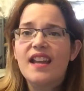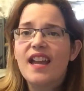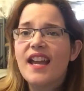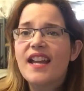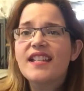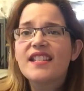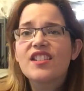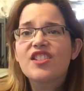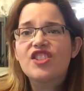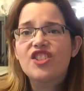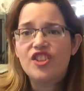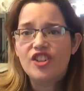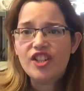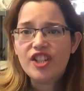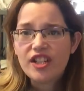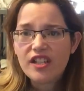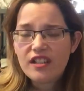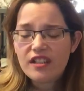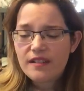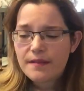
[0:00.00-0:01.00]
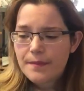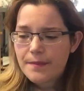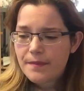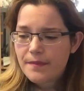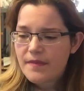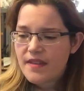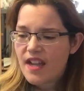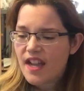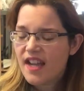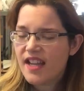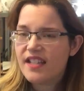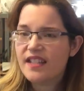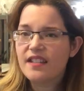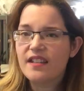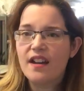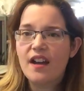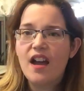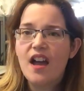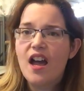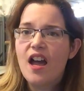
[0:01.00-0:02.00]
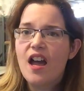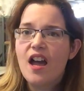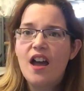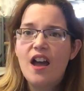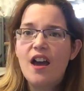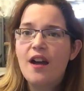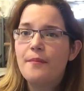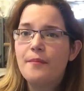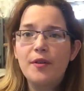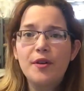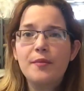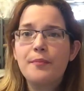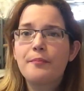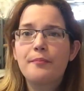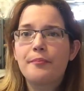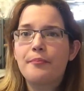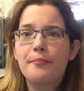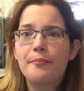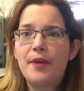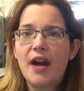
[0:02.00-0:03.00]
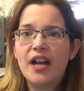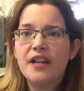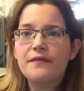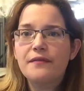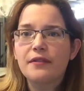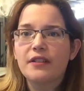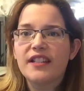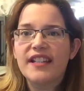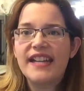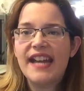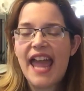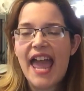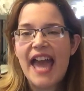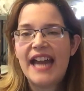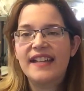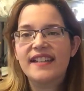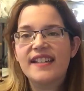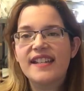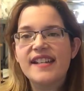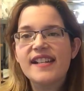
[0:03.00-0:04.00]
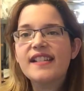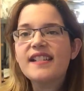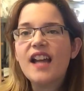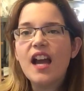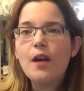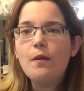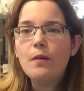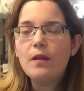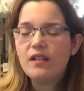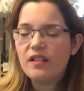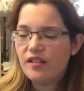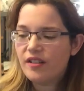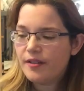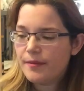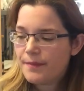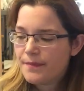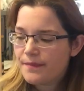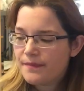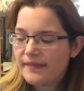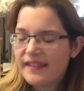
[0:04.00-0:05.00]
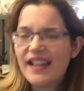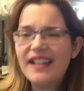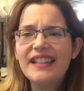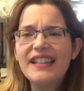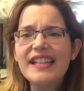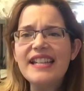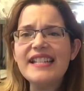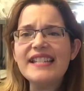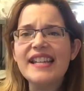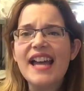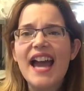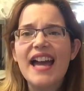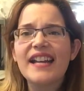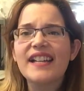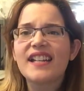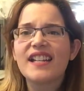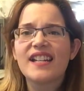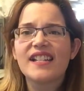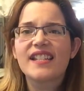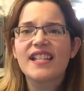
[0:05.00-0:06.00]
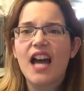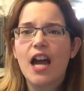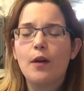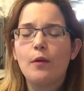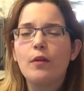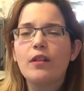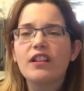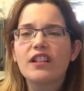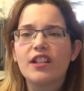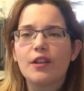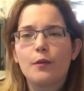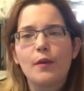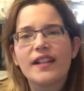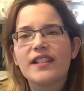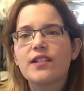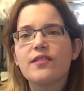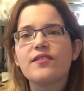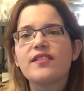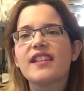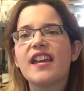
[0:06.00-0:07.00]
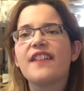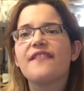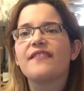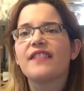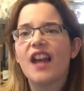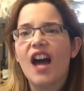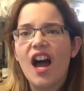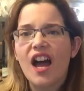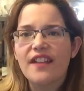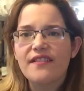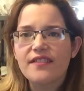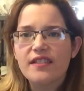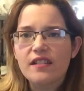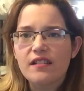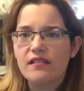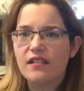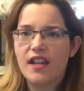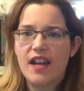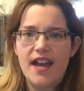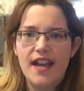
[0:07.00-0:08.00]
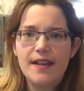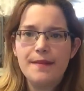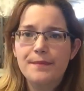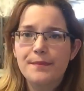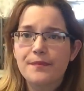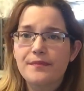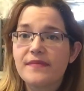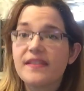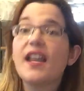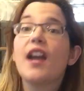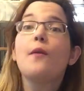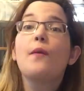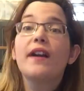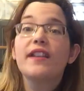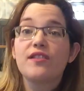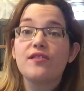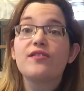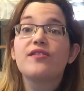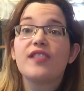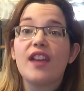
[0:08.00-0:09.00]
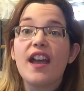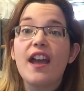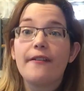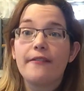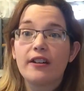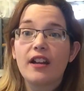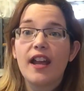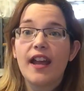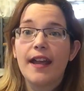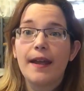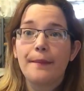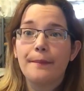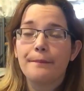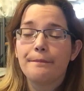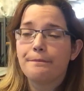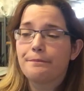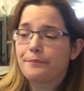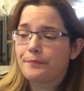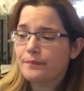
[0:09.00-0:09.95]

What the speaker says: He's a jerk. He's more prideful than Anakin Skywalker. at least Anakin Skywalker wanted to save lives, okay? Say what you say about him,